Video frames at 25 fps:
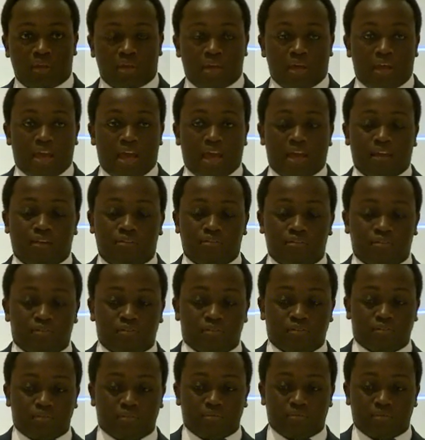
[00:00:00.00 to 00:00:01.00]
And
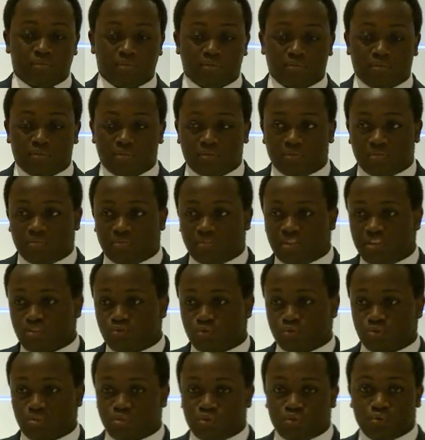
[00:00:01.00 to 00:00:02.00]
this
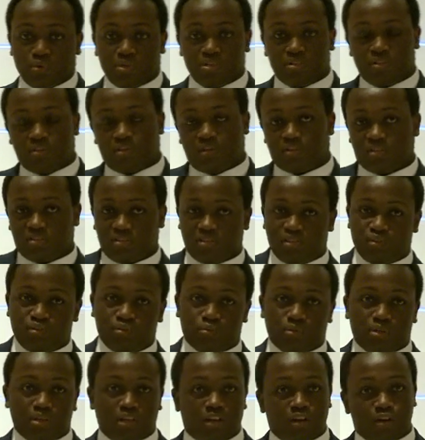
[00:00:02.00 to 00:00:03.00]
was in 2013,
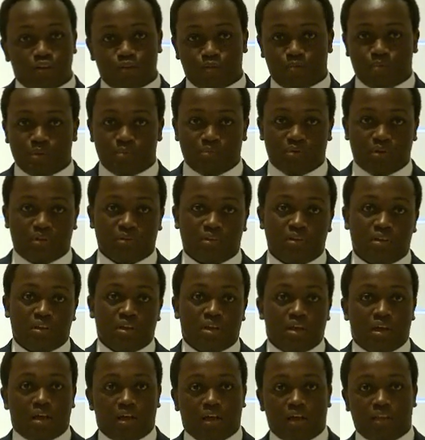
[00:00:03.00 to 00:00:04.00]
I can't remember.
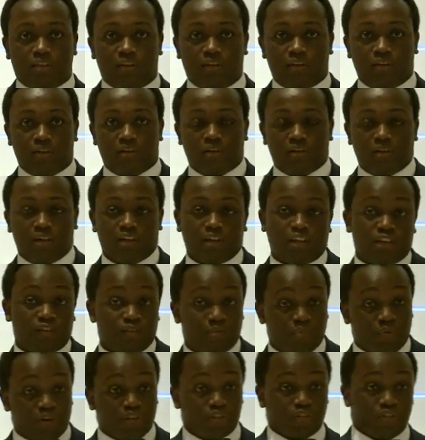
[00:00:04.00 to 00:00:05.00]
I think Kevin
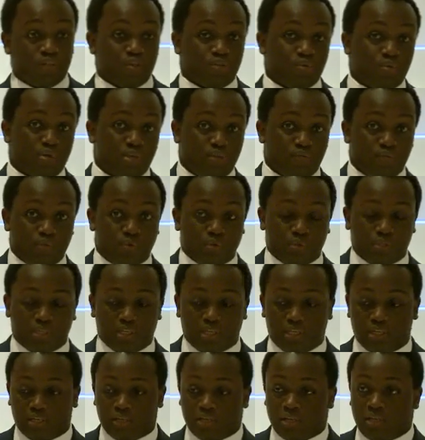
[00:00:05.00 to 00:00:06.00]
passed away in
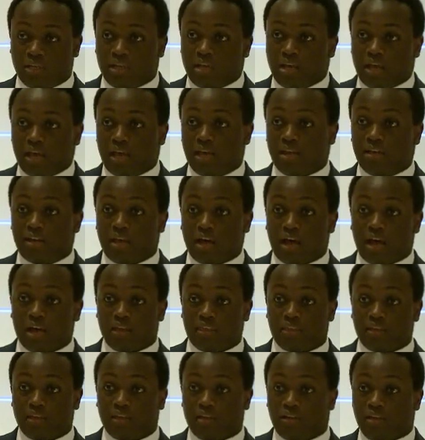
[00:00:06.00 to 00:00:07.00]
2014. And I
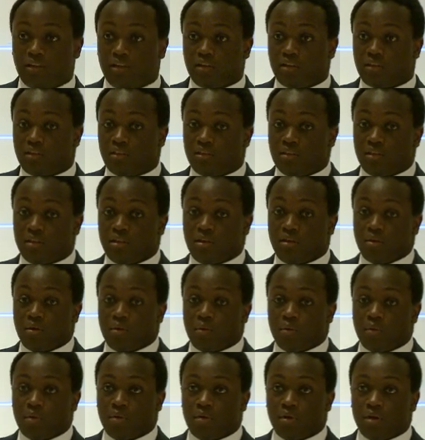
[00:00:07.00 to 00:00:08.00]
think
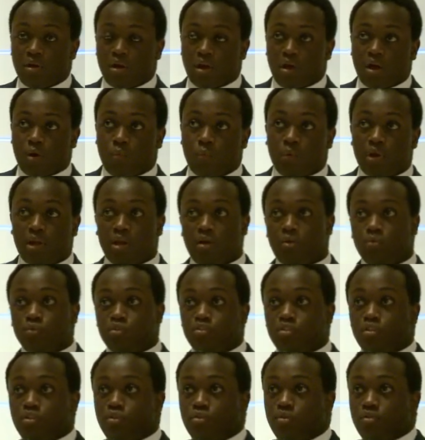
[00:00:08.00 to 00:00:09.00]
when I was
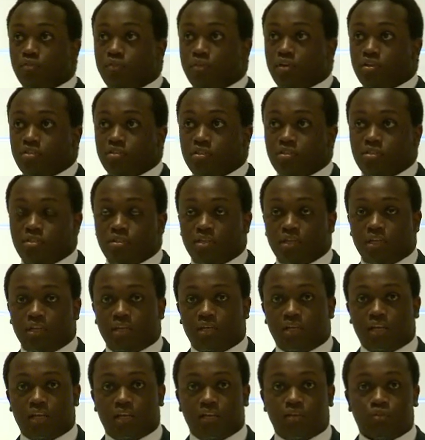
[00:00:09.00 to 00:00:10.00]
in university
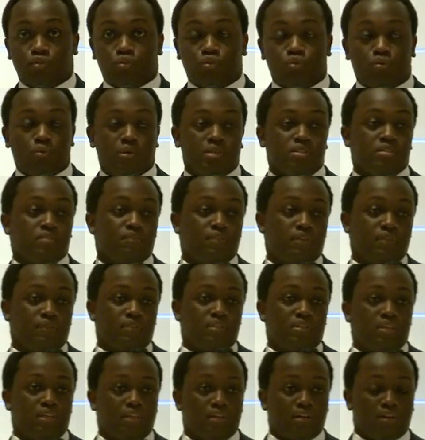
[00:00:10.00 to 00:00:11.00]
in
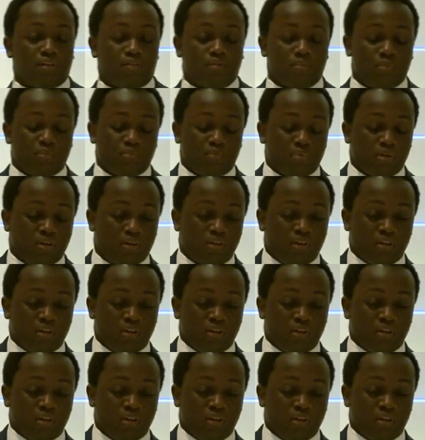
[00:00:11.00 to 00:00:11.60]
2015, I remember,